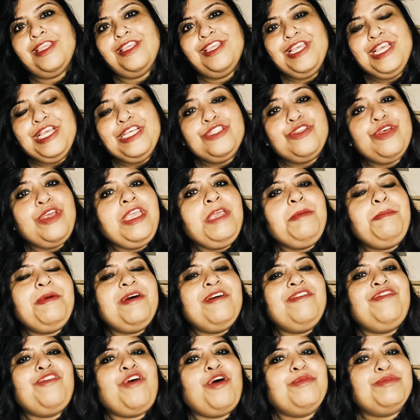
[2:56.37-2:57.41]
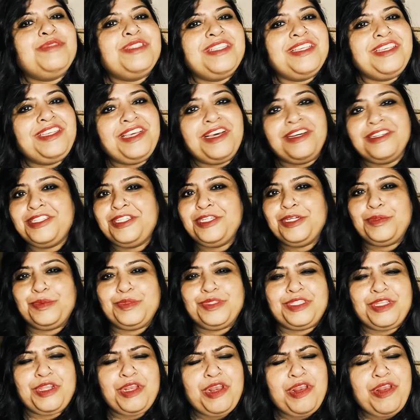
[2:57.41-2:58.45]
So he performs the yajna with
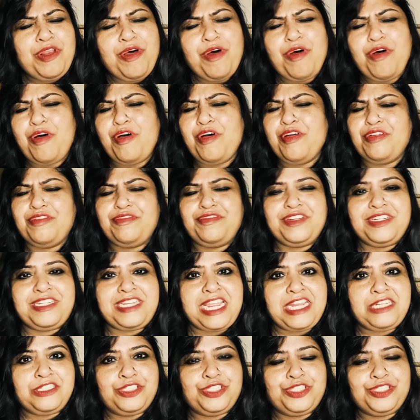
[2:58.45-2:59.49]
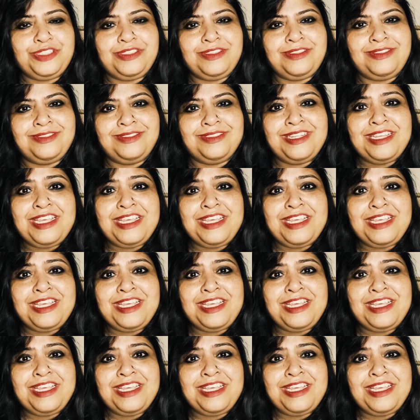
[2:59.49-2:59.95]
a lot of attention.